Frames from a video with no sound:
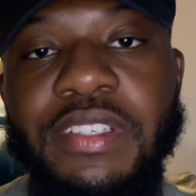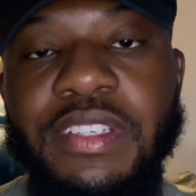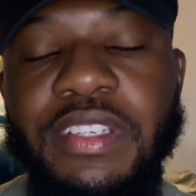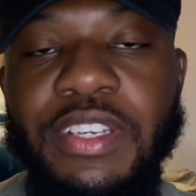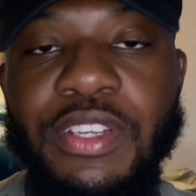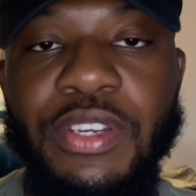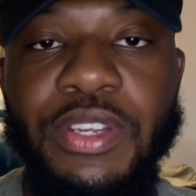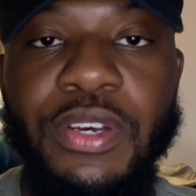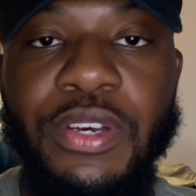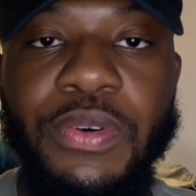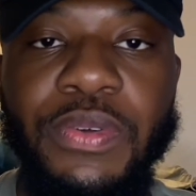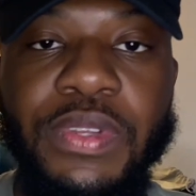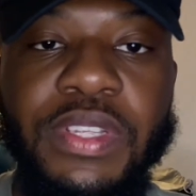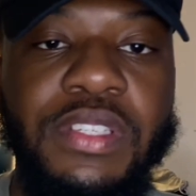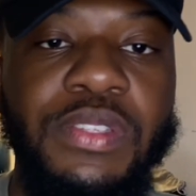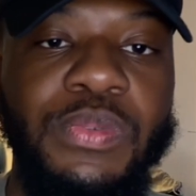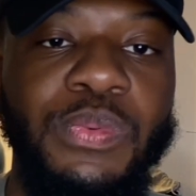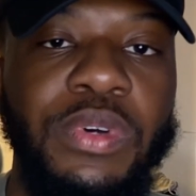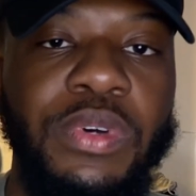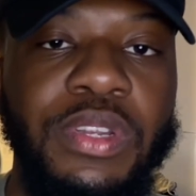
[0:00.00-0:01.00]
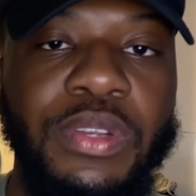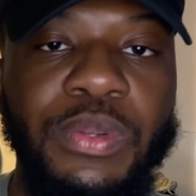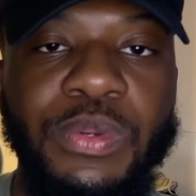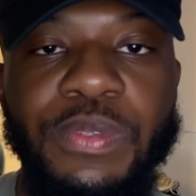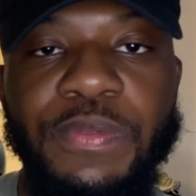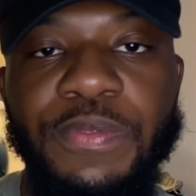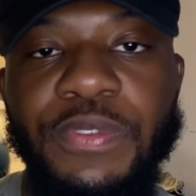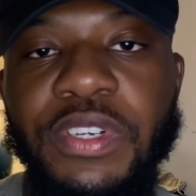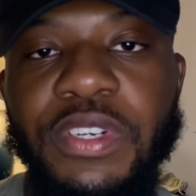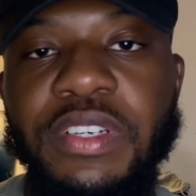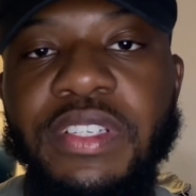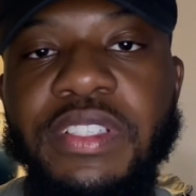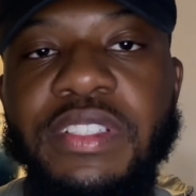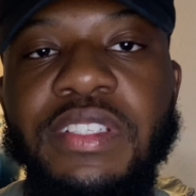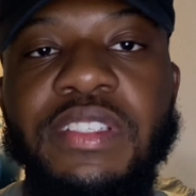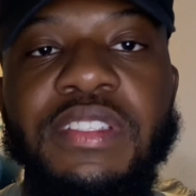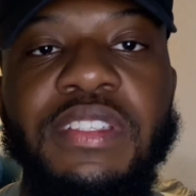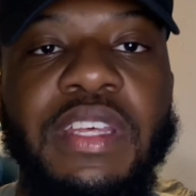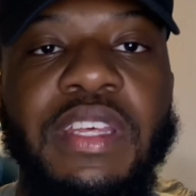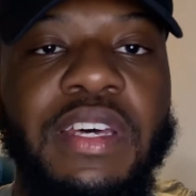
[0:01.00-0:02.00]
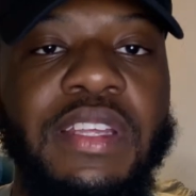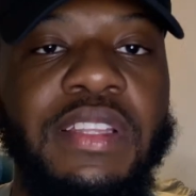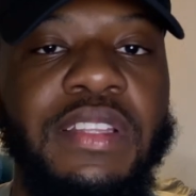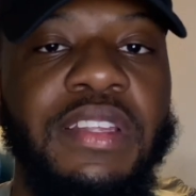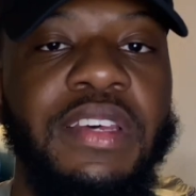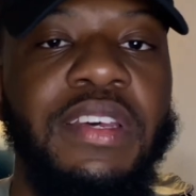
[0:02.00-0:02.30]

You know, it's one of those fragrances that